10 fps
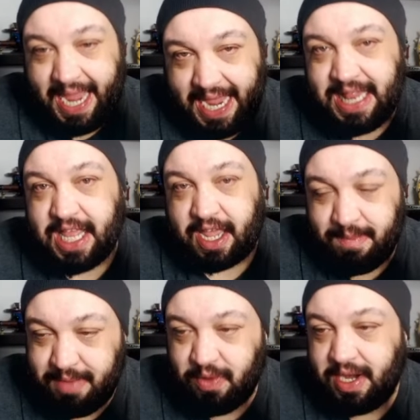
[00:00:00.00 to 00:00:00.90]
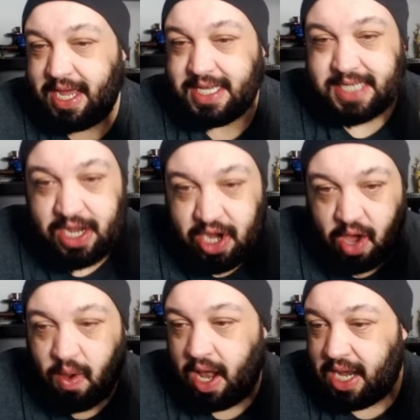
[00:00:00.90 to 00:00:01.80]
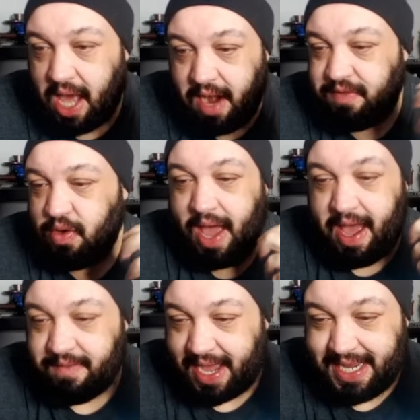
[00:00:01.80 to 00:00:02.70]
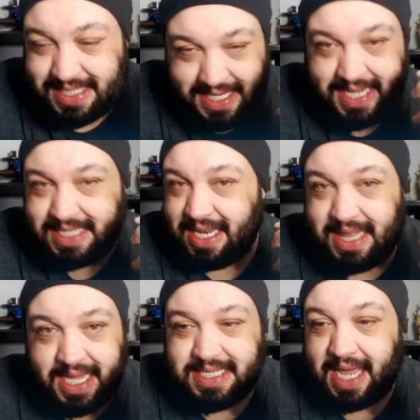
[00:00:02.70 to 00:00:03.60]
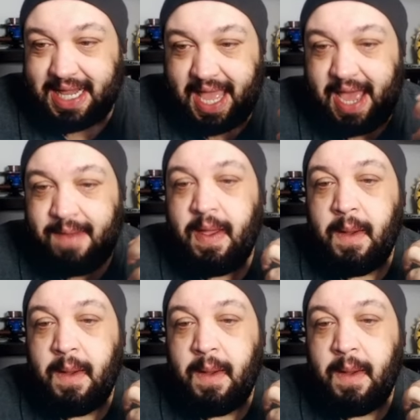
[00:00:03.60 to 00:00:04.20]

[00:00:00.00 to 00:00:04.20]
in the community, because I know a lot of you have ideas and things like that,